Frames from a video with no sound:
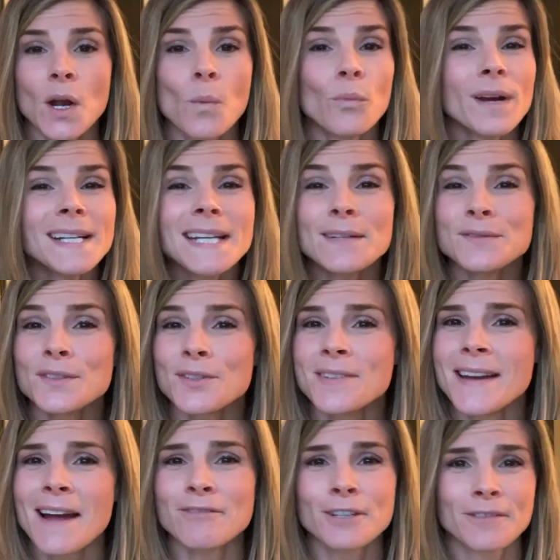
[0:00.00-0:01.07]
Breakdowns are
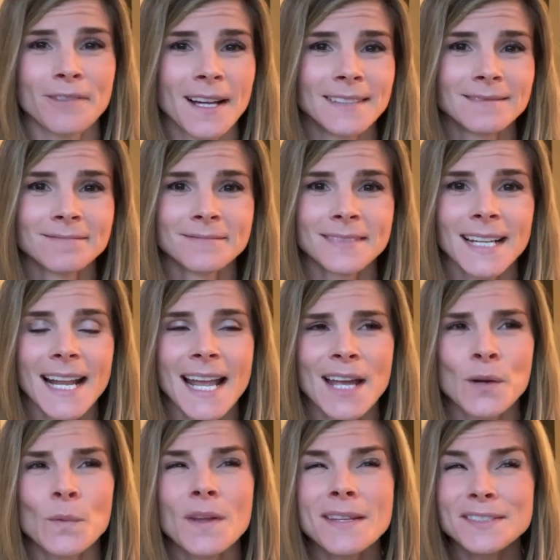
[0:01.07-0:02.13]
never fun.
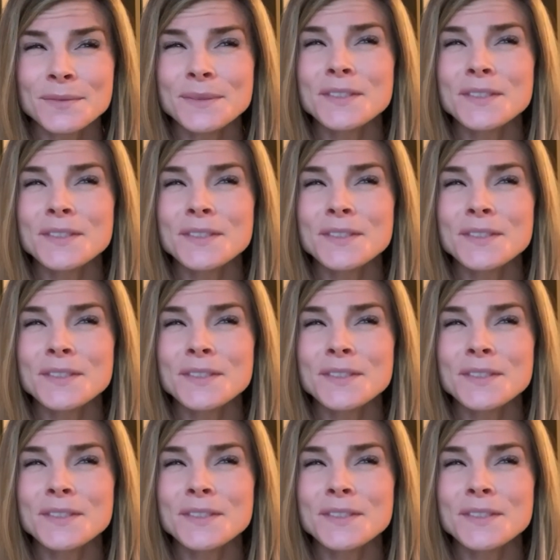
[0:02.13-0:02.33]
And while this